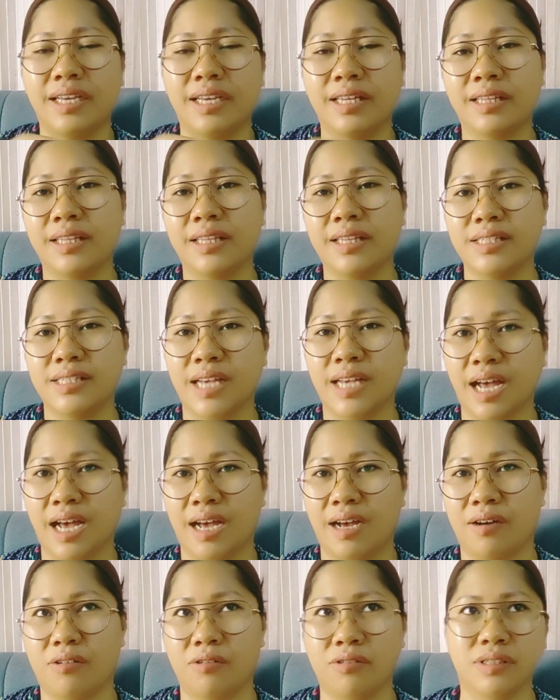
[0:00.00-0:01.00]
In this
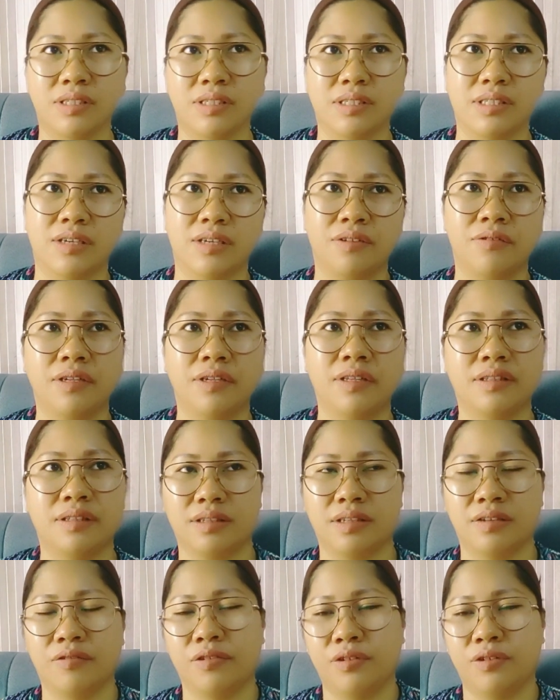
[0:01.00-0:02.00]
house,
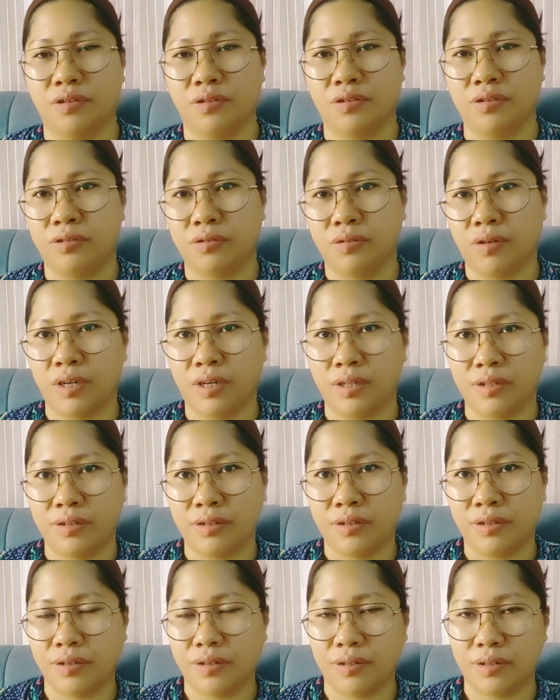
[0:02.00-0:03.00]
even if you go to
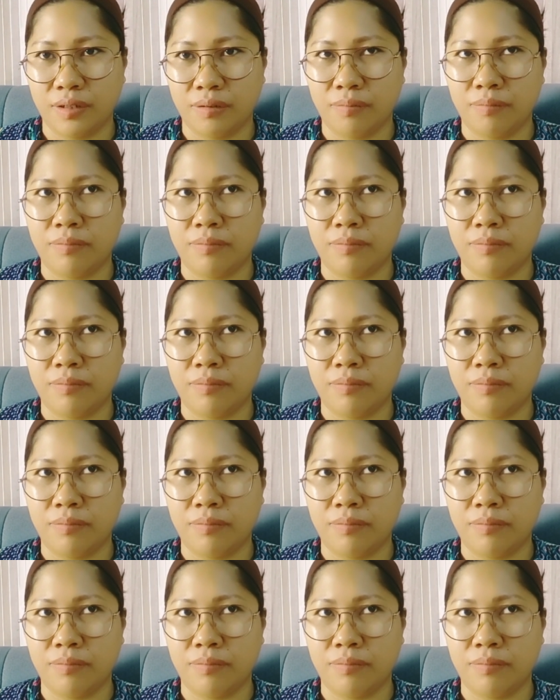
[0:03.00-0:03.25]
other